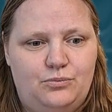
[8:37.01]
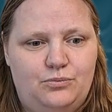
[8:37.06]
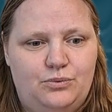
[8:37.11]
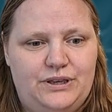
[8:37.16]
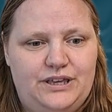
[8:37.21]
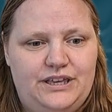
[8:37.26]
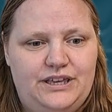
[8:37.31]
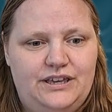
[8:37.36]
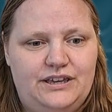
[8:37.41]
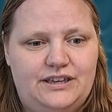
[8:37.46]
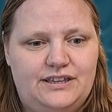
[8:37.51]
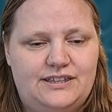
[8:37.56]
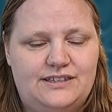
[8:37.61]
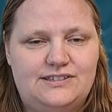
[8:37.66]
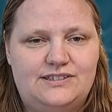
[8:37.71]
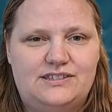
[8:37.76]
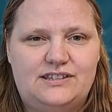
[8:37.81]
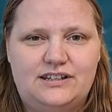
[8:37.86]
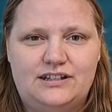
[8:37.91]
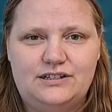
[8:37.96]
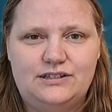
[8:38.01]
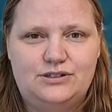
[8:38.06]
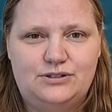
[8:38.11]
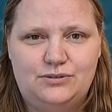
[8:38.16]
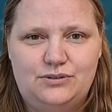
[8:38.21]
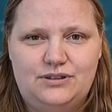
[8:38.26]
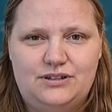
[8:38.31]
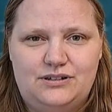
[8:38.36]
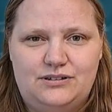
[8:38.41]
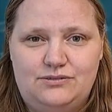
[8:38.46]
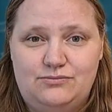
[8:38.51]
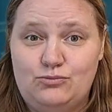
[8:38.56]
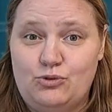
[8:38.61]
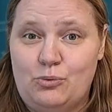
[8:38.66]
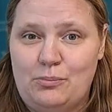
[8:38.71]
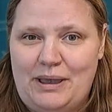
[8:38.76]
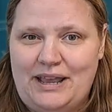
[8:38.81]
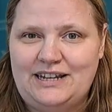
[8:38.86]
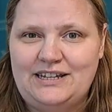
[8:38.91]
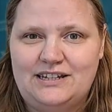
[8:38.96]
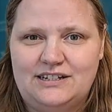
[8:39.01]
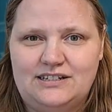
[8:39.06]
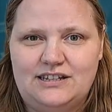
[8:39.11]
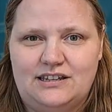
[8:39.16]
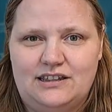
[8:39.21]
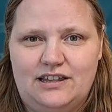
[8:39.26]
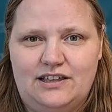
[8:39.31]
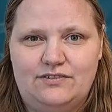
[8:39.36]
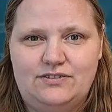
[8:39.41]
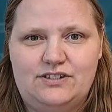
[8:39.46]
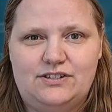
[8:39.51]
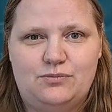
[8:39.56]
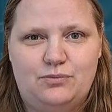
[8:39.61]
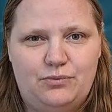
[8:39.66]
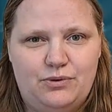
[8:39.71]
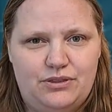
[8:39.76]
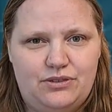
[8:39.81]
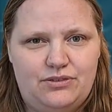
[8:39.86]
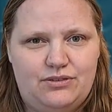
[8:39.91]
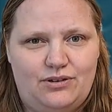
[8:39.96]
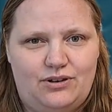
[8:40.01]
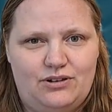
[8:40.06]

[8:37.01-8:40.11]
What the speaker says: we can still do the Romanian deadlifts with